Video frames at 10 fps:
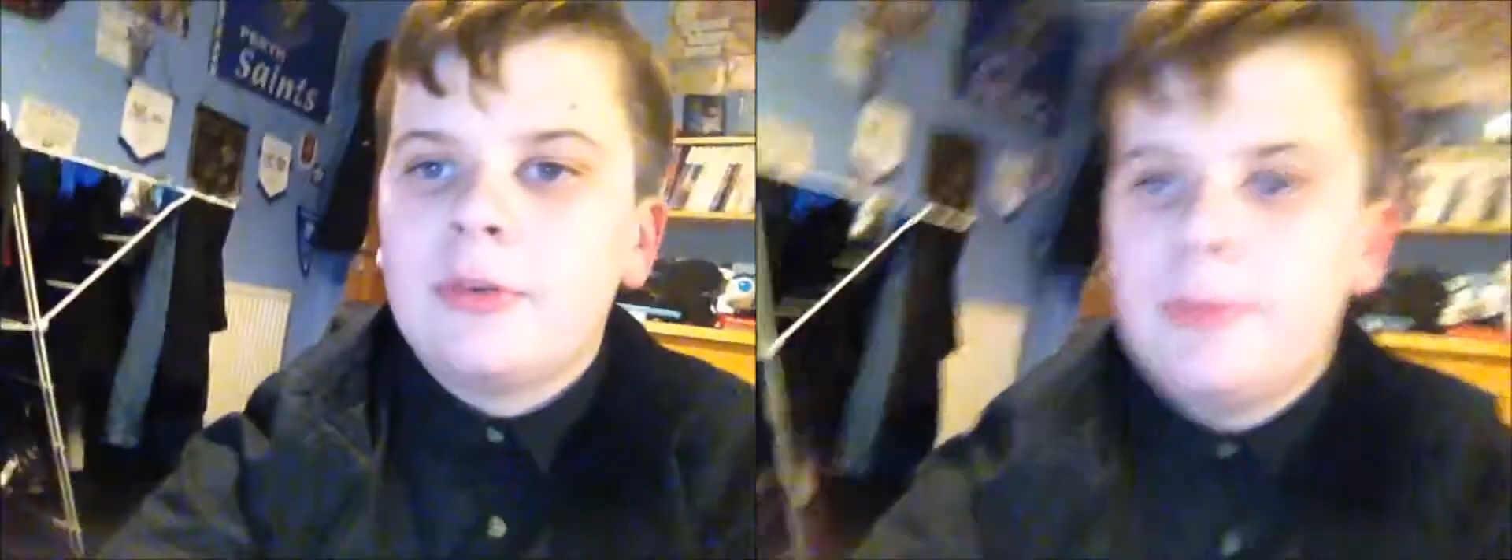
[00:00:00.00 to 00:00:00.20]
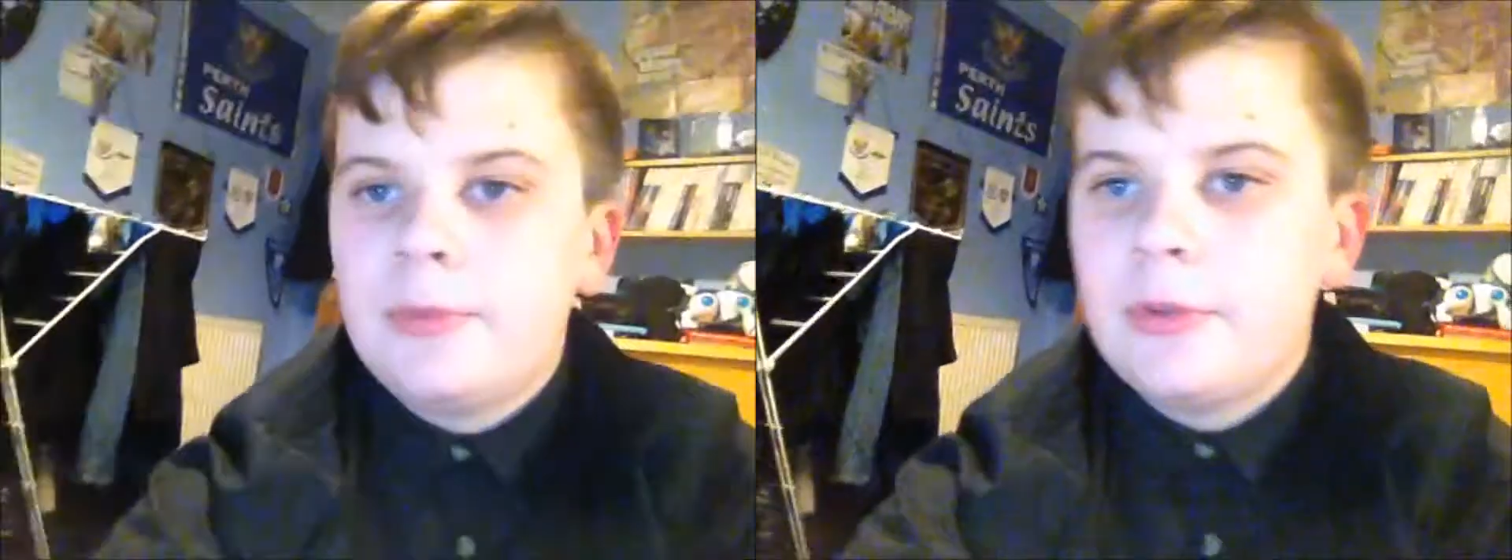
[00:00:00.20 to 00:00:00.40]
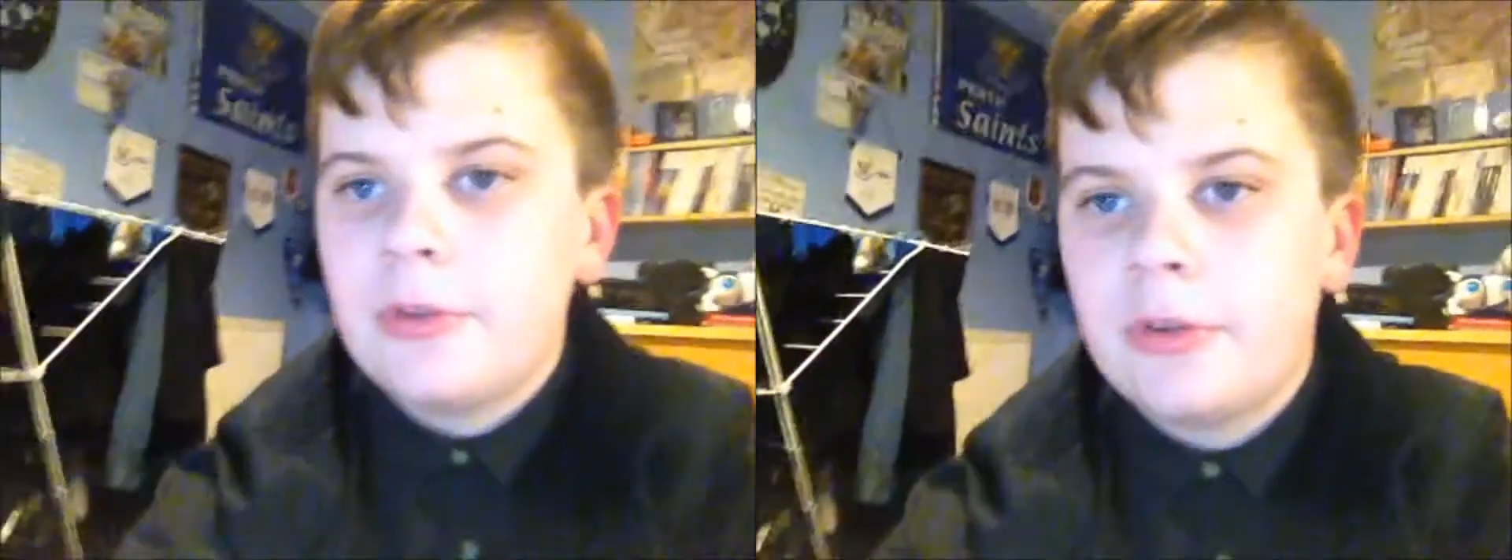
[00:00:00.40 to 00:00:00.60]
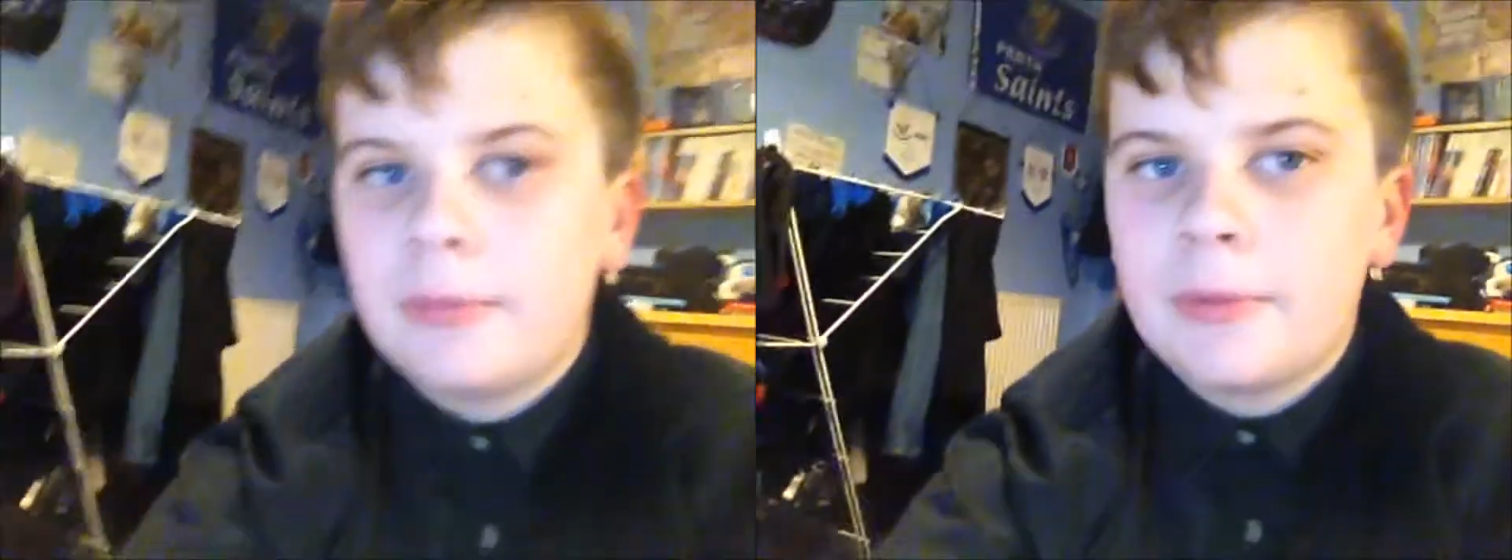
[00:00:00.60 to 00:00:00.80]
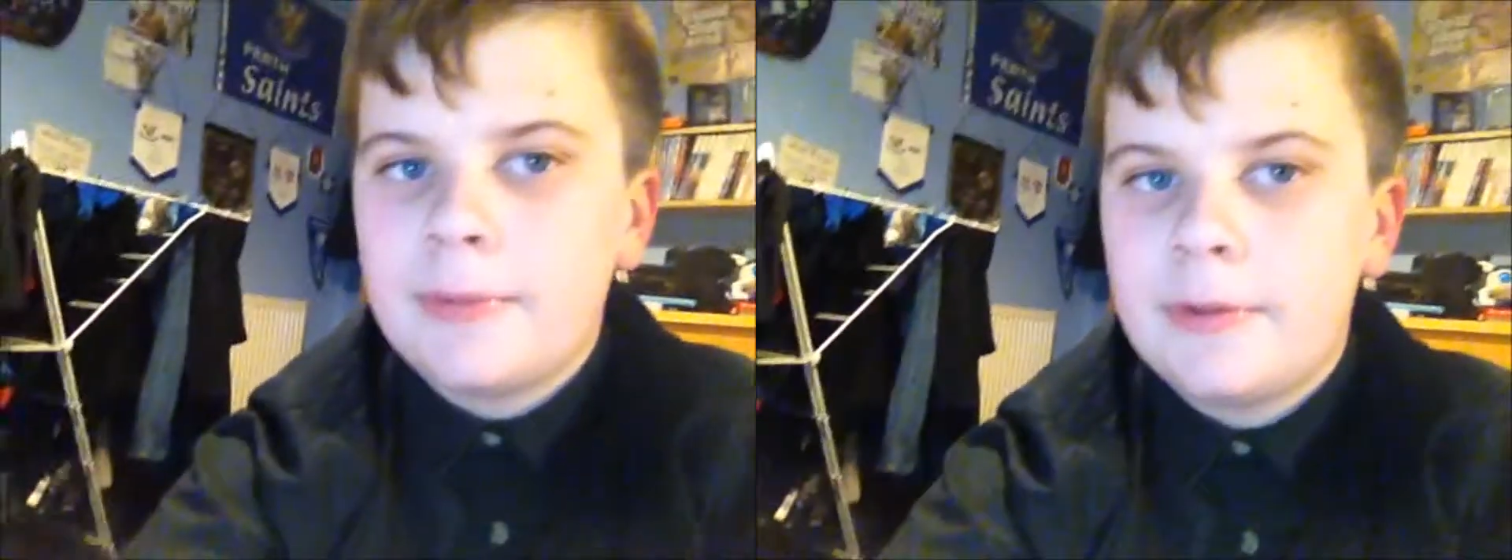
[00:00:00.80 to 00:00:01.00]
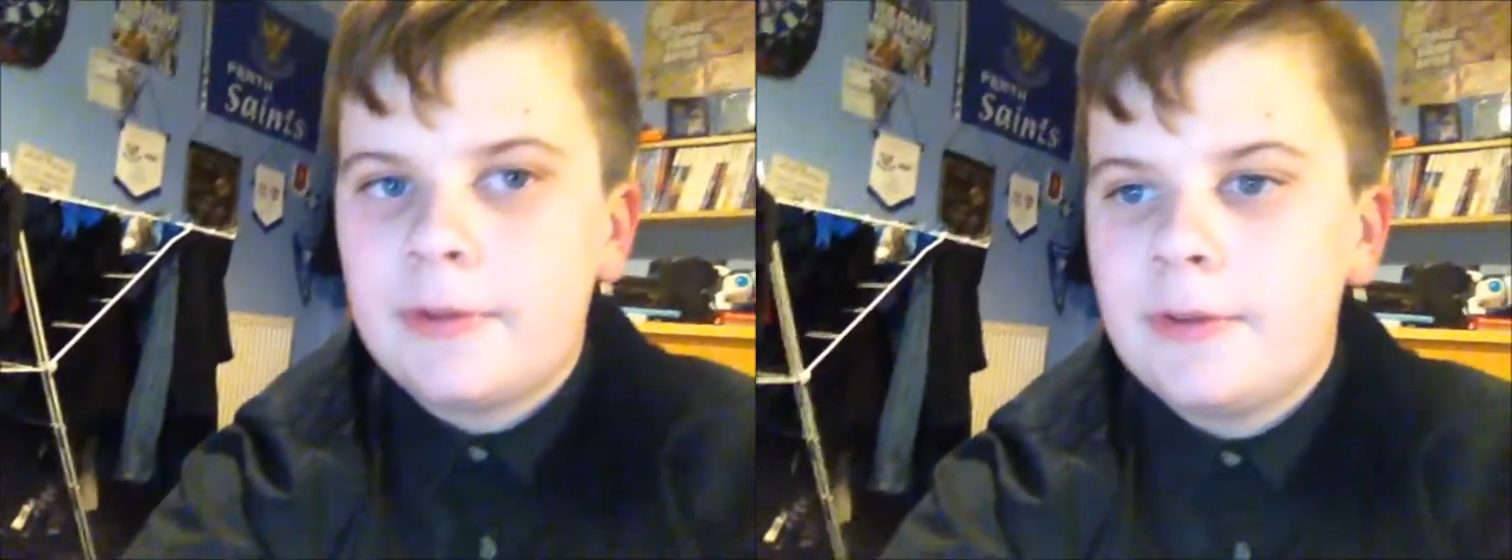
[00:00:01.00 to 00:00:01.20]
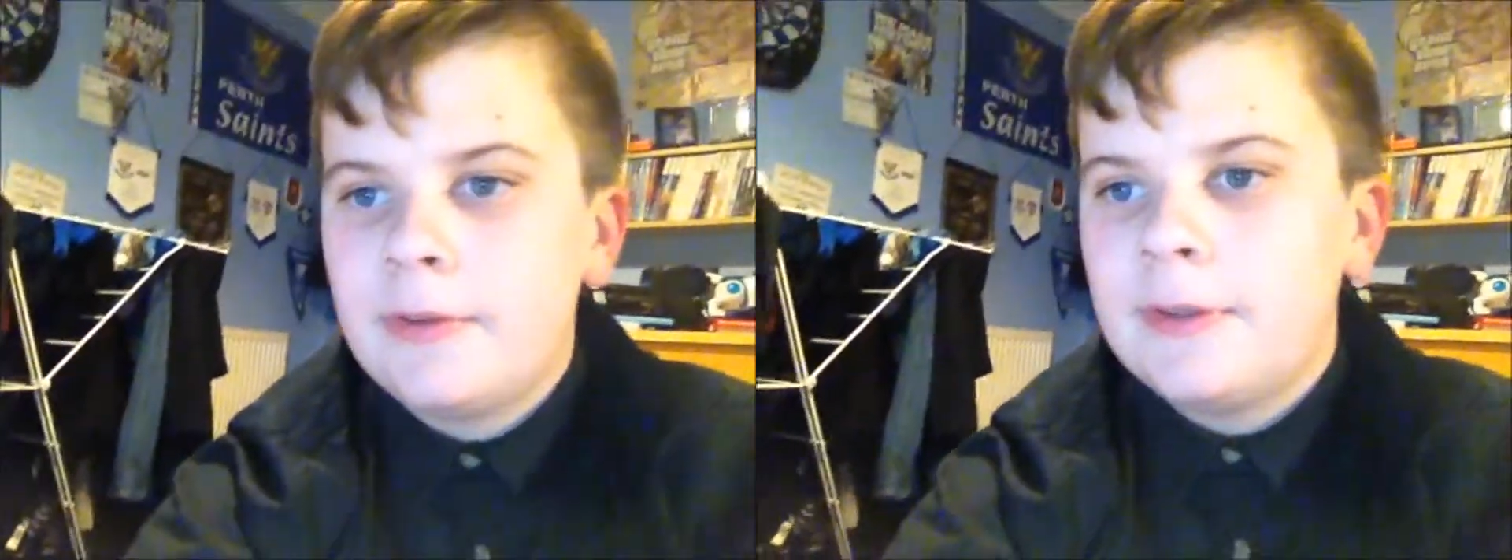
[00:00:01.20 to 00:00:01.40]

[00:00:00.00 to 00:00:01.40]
I'm just on my PC,